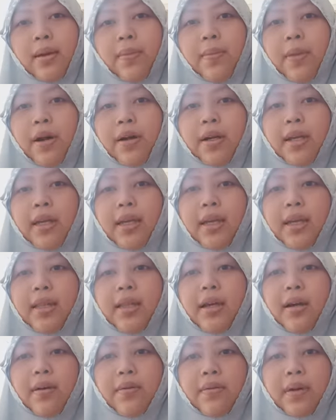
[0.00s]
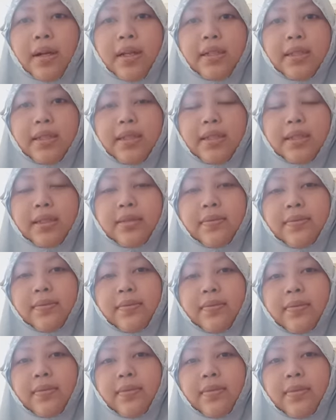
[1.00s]
Market risk
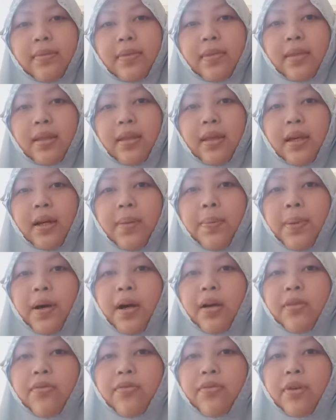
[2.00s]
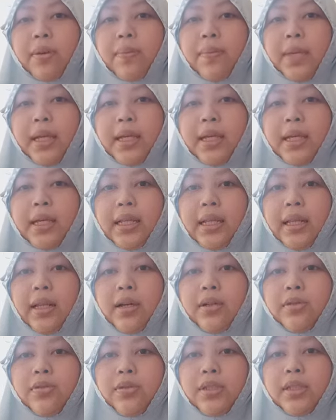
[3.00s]
Apart from making
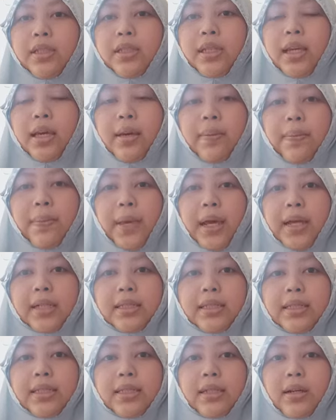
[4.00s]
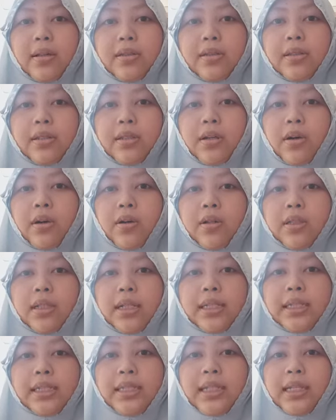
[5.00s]
loans, banks also hold
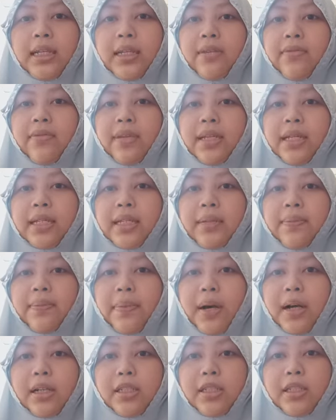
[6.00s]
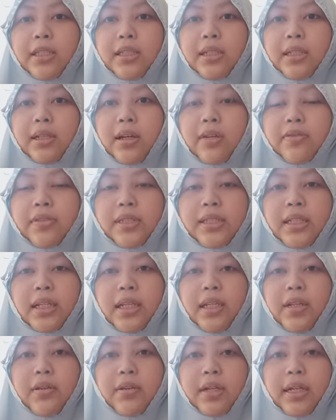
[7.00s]
a significant portion of
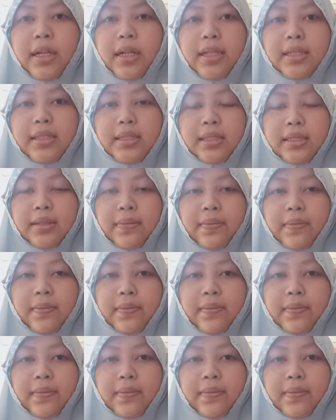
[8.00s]
securities.